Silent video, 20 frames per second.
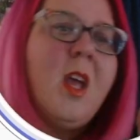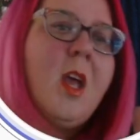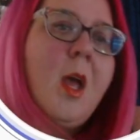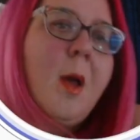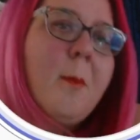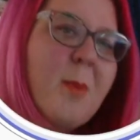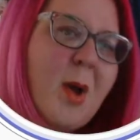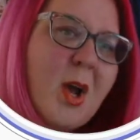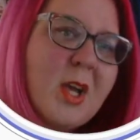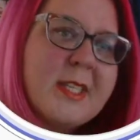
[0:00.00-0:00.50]

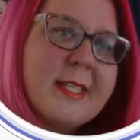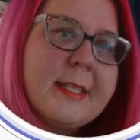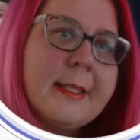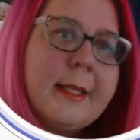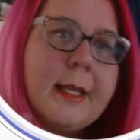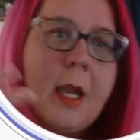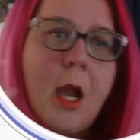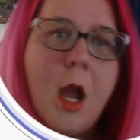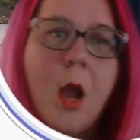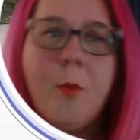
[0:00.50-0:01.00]

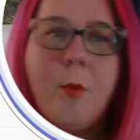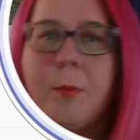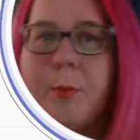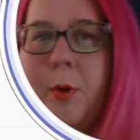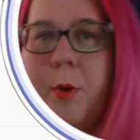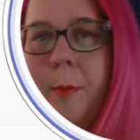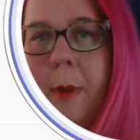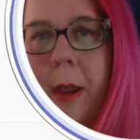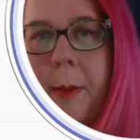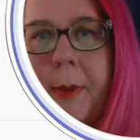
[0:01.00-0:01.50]
Personally, I would
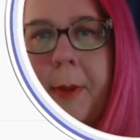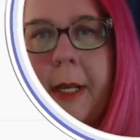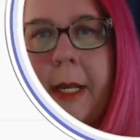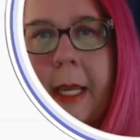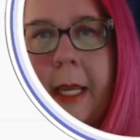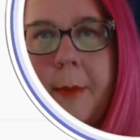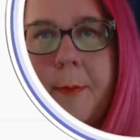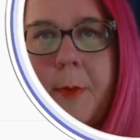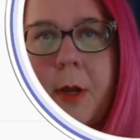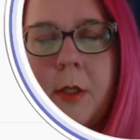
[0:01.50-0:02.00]
put maybe an
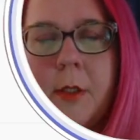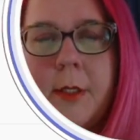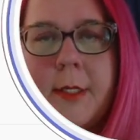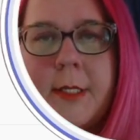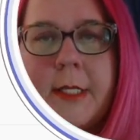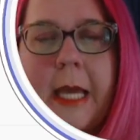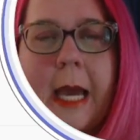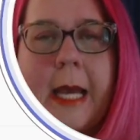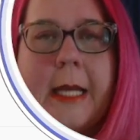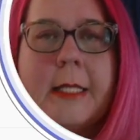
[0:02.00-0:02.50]
email
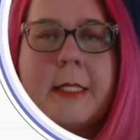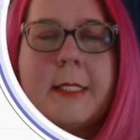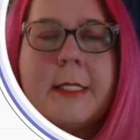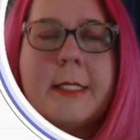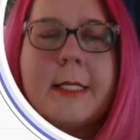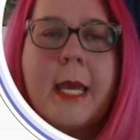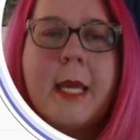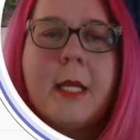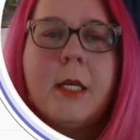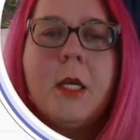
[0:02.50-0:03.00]
list ad
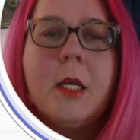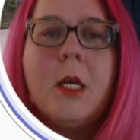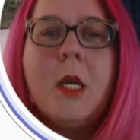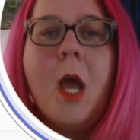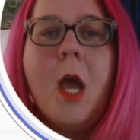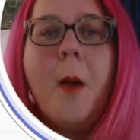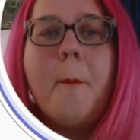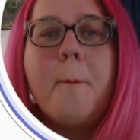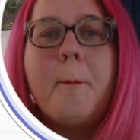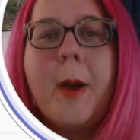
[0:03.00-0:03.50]
instead,
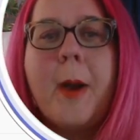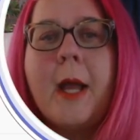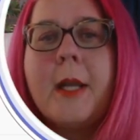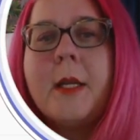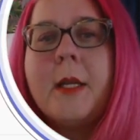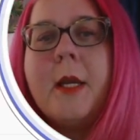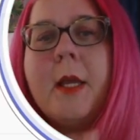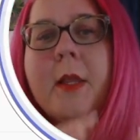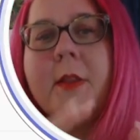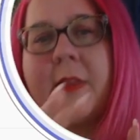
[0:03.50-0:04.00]
but
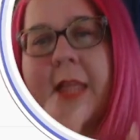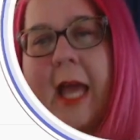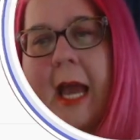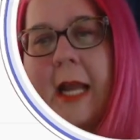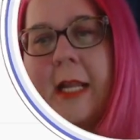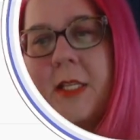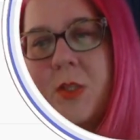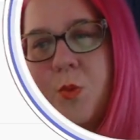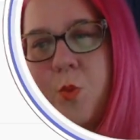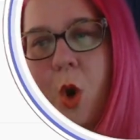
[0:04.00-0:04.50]
that
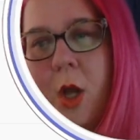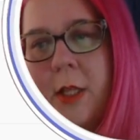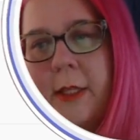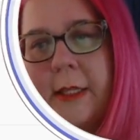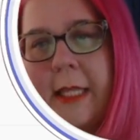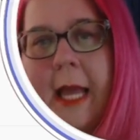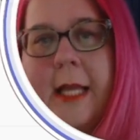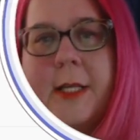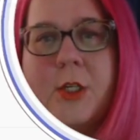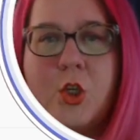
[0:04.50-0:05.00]
is what
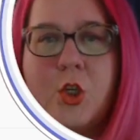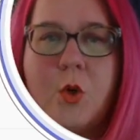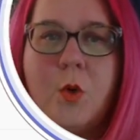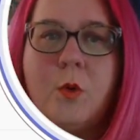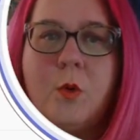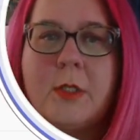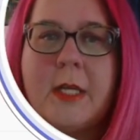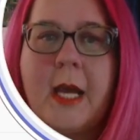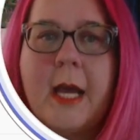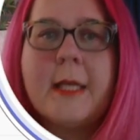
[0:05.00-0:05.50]
that
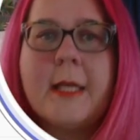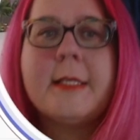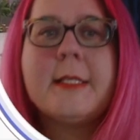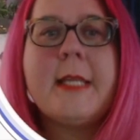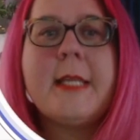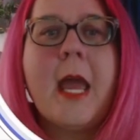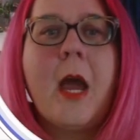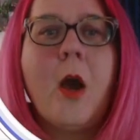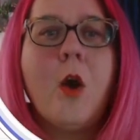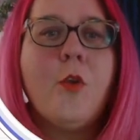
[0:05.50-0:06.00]
tool does.
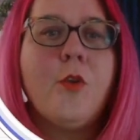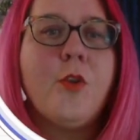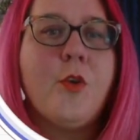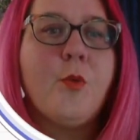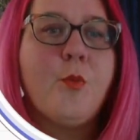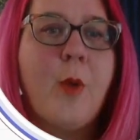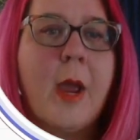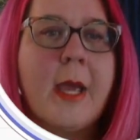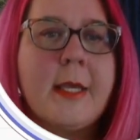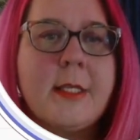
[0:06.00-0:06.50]
Now, the
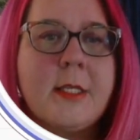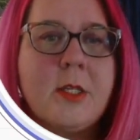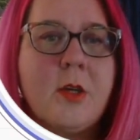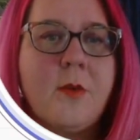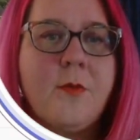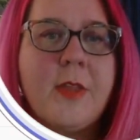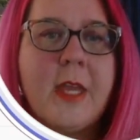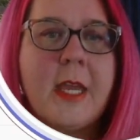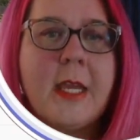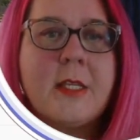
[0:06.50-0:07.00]
rest
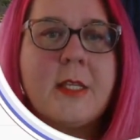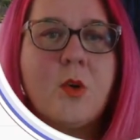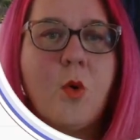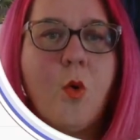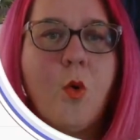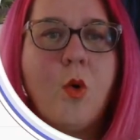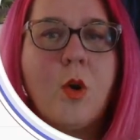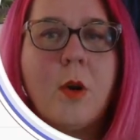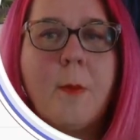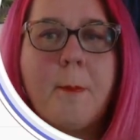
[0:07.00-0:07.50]
of these
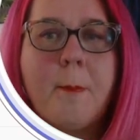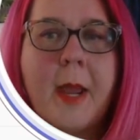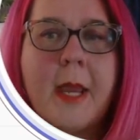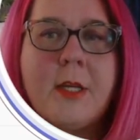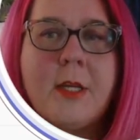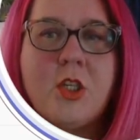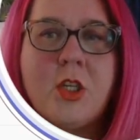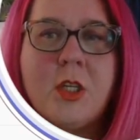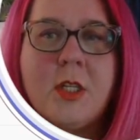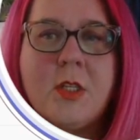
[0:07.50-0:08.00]

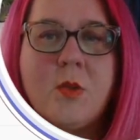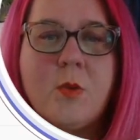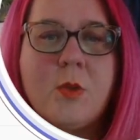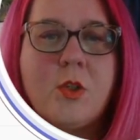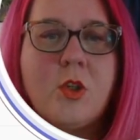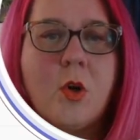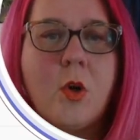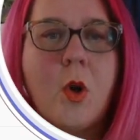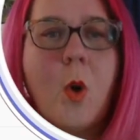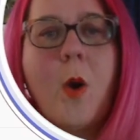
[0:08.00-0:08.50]
automations, which
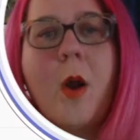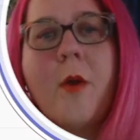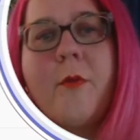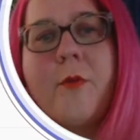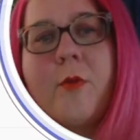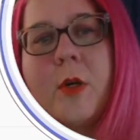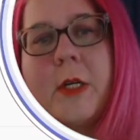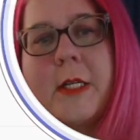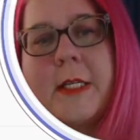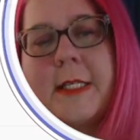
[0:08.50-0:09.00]
I'll go
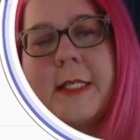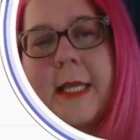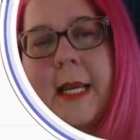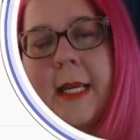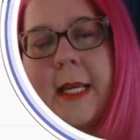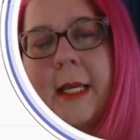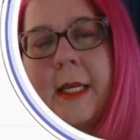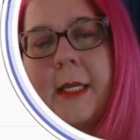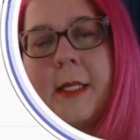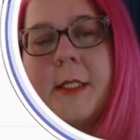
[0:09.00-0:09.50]
over in a
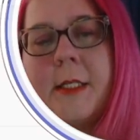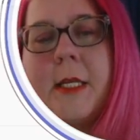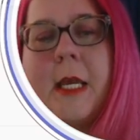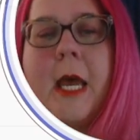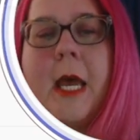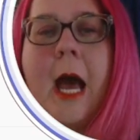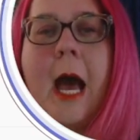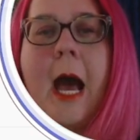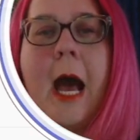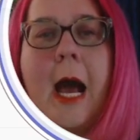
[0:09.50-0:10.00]
second,
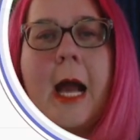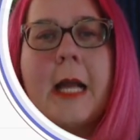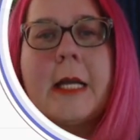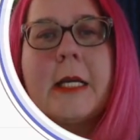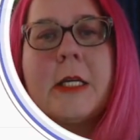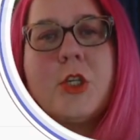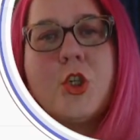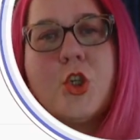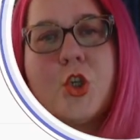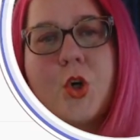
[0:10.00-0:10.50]
are
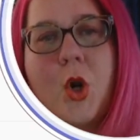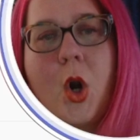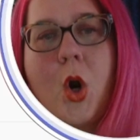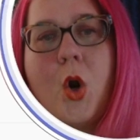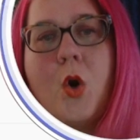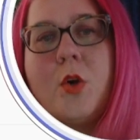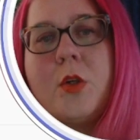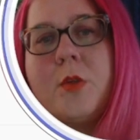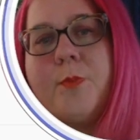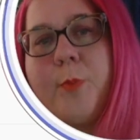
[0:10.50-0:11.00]

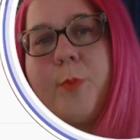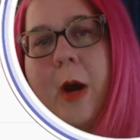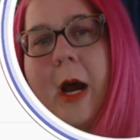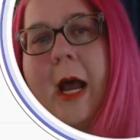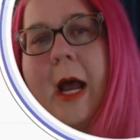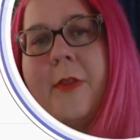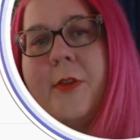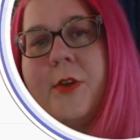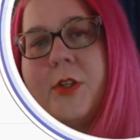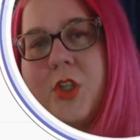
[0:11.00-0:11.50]
controlled
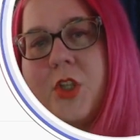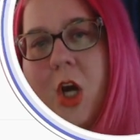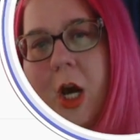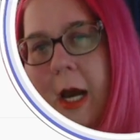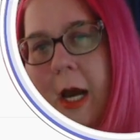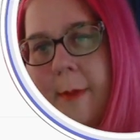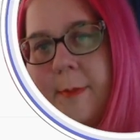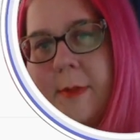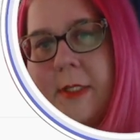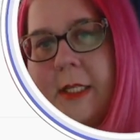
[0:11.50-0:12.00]
by the
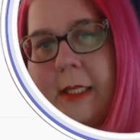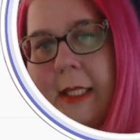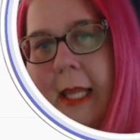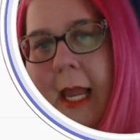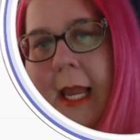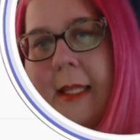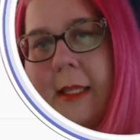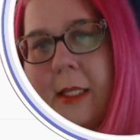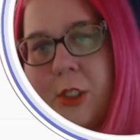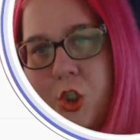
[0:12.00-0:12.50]
time
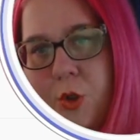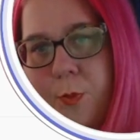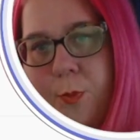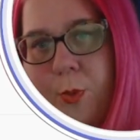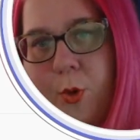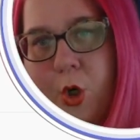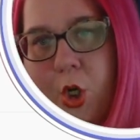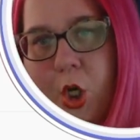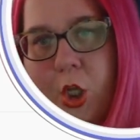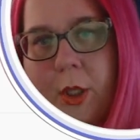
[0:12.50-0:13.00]
delay that you
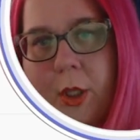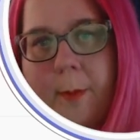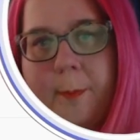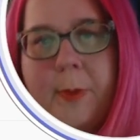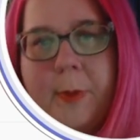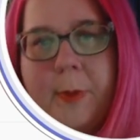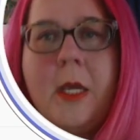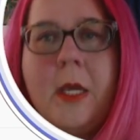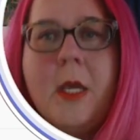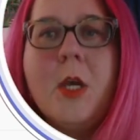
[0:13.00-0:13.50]
put on them.
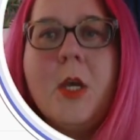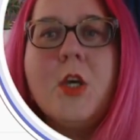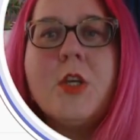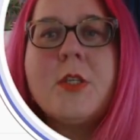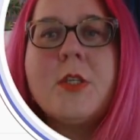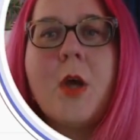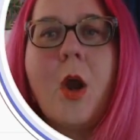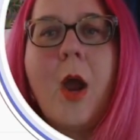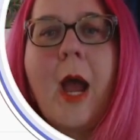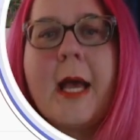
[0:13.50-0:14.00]

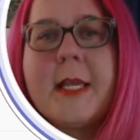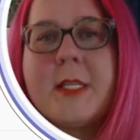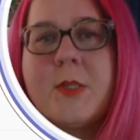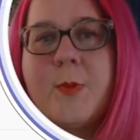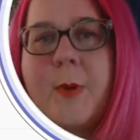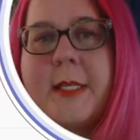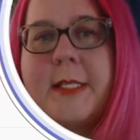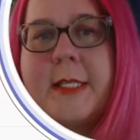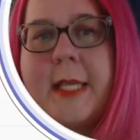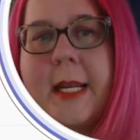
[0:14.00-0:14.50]
So as
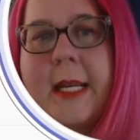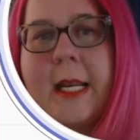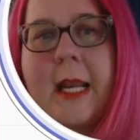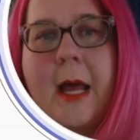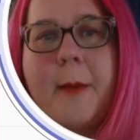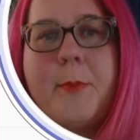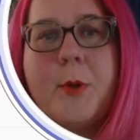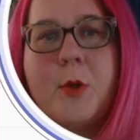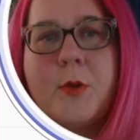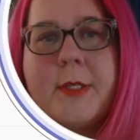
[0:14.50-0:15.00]
we set it
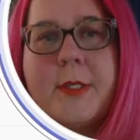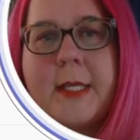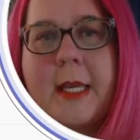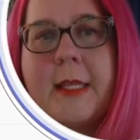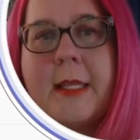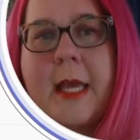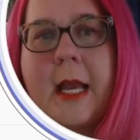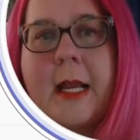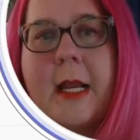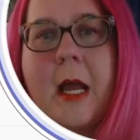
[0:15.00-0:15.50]
up, you'll see
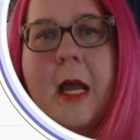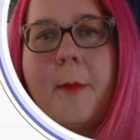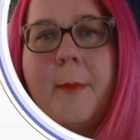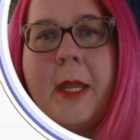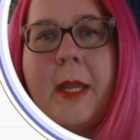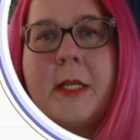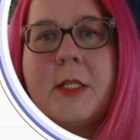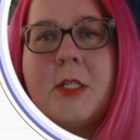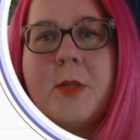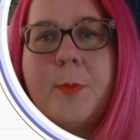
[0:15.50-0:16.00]
that come
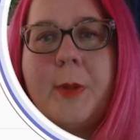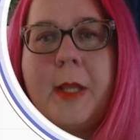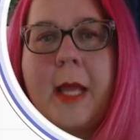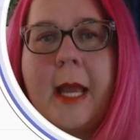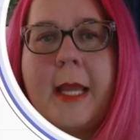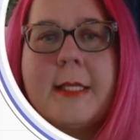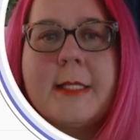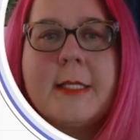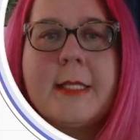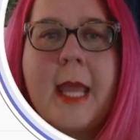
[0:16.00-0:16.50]
into
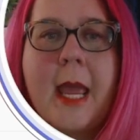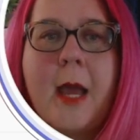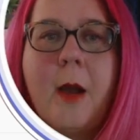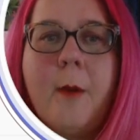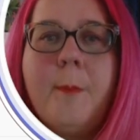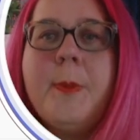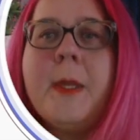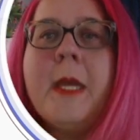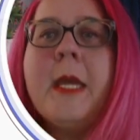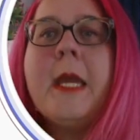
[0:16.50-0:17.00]
place.
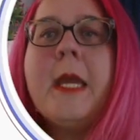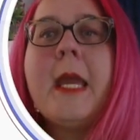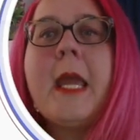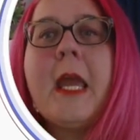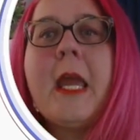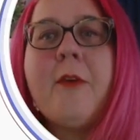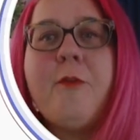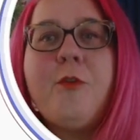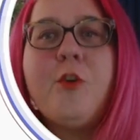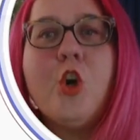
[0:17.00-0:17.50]
Now,
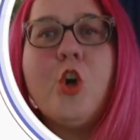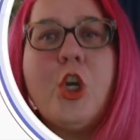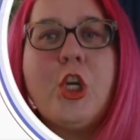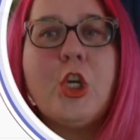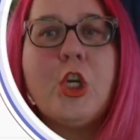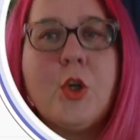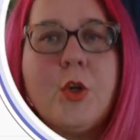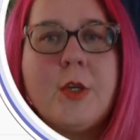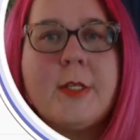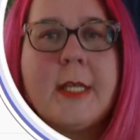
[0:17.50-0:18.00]
if you're
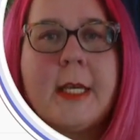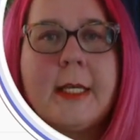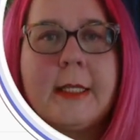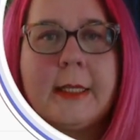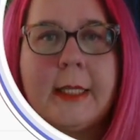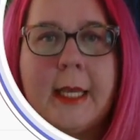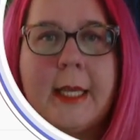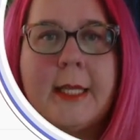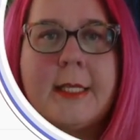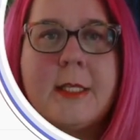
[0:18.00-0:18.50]
using
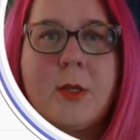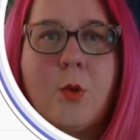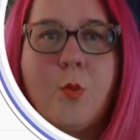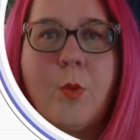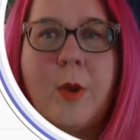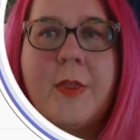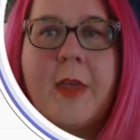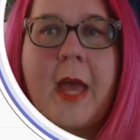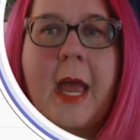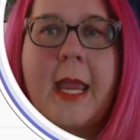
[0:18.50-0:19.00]
this
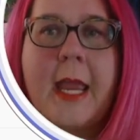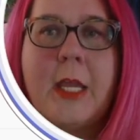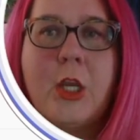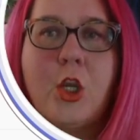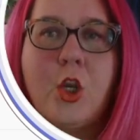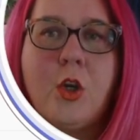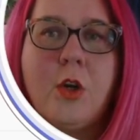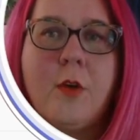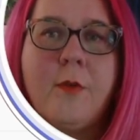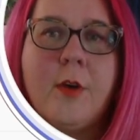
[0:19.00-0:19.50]
with a
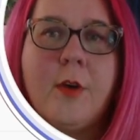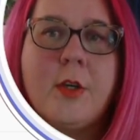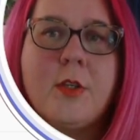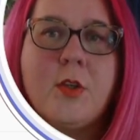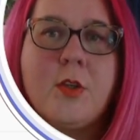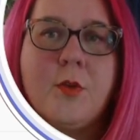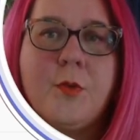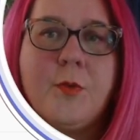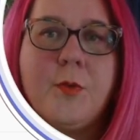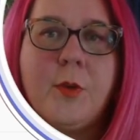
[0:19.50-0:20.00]

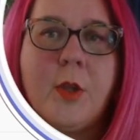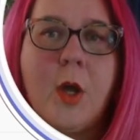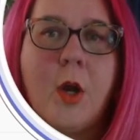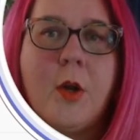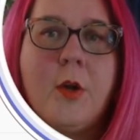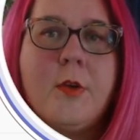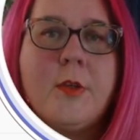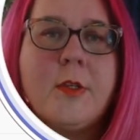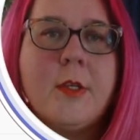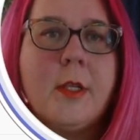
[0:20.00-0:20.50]
universal
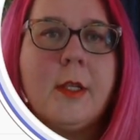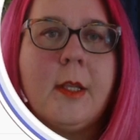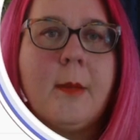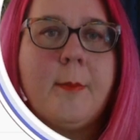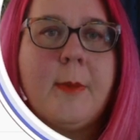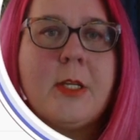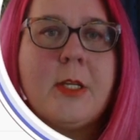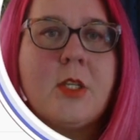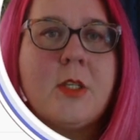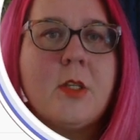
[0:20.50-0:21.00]
flow, so let
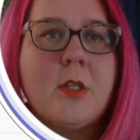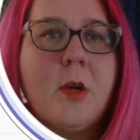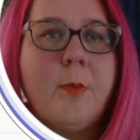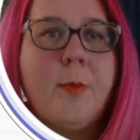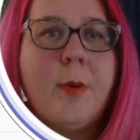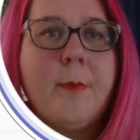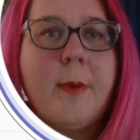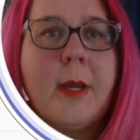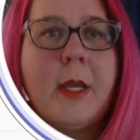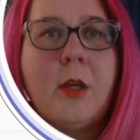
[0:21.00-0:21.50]
me just
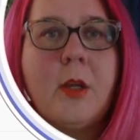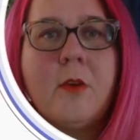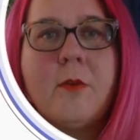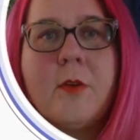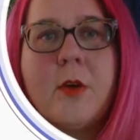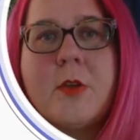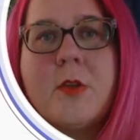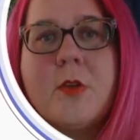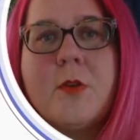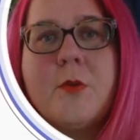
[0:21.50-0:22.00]
open my
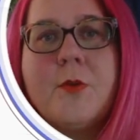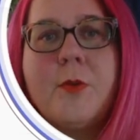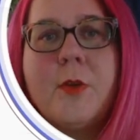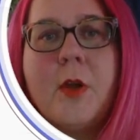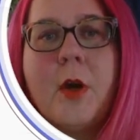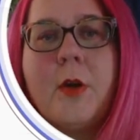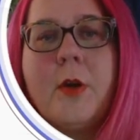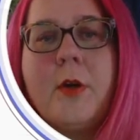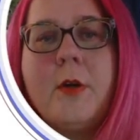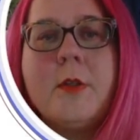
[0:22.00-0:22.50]
universal
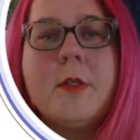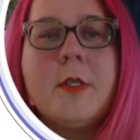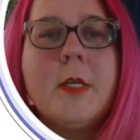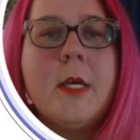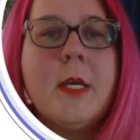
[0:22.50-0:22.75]
flows.